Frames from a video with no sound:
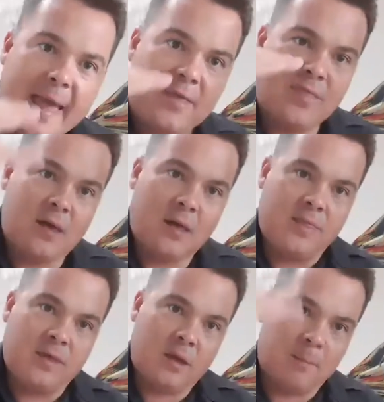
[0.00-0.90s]

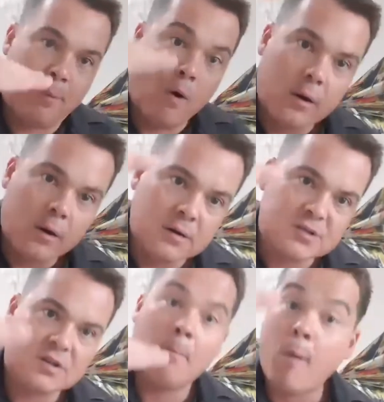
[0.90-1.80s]
the borders
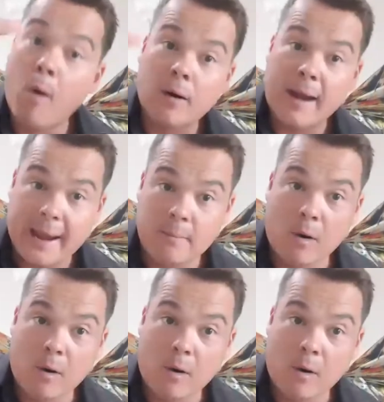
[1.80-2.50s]
more and more.